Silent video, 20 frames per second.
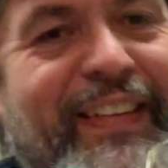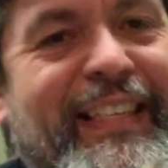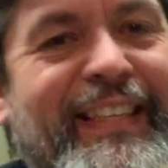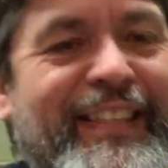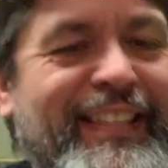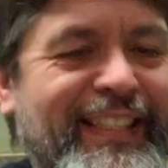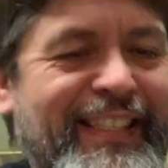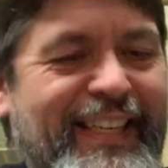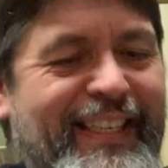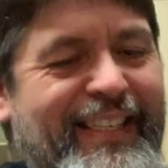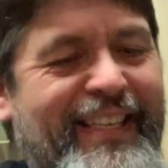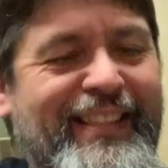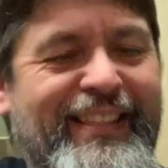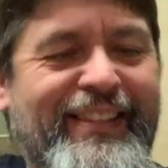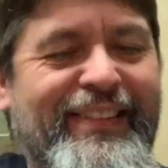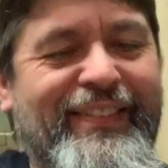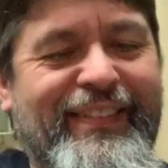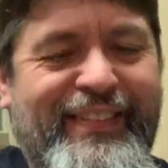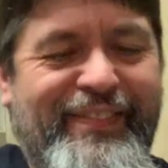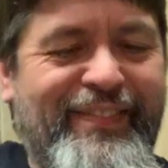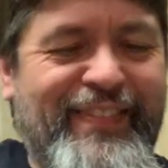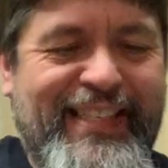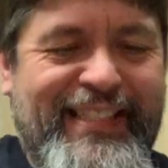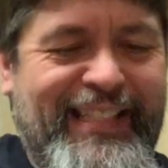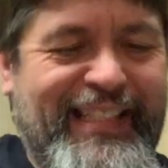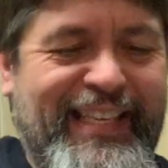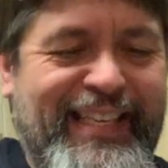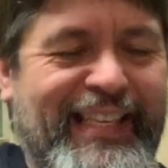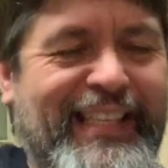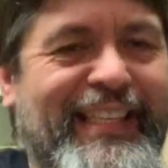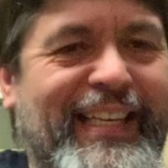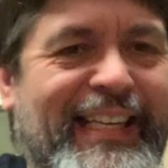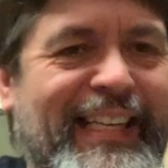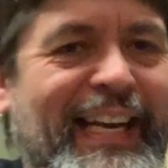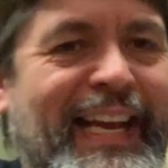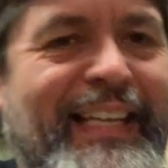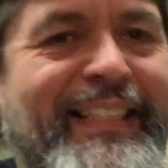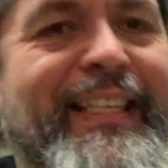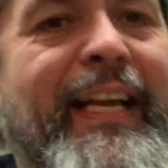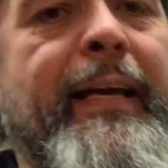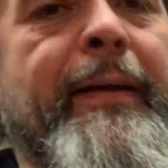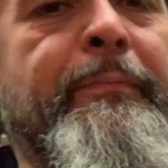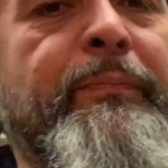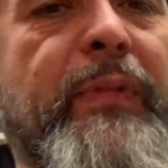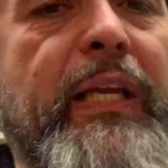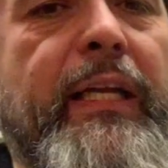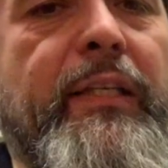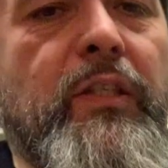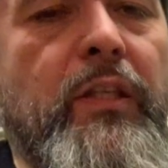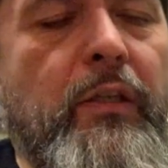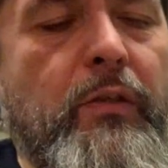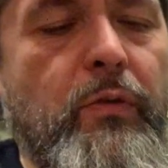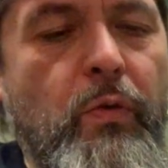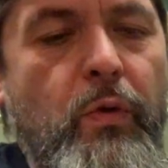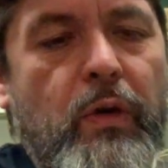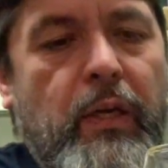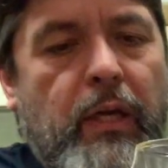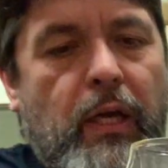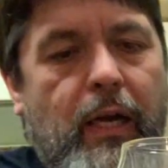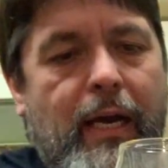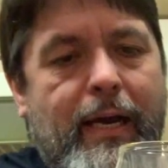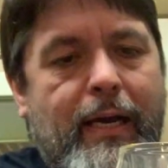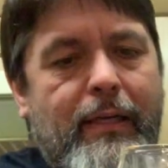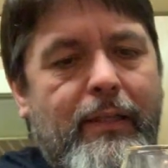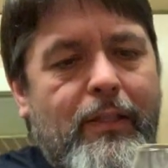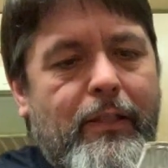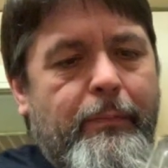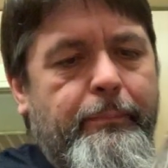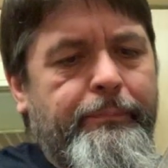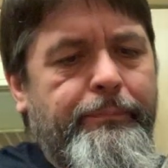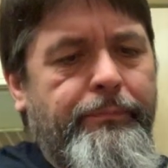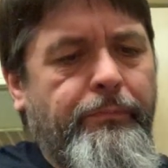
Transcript: when you turn the whiskey in the glass. It's the Norlan glass.